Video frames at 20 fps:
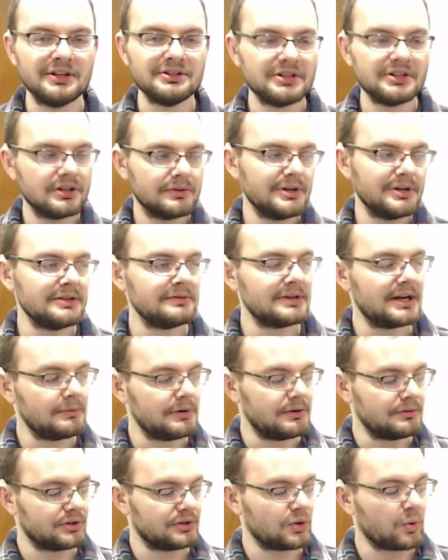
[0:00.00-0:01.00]
And the reason why I went
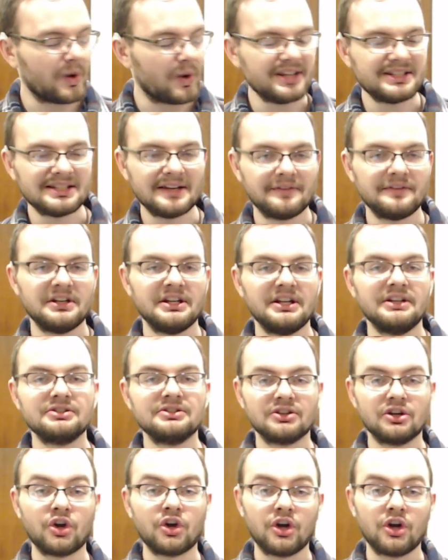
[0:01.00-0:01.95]
with 27-inch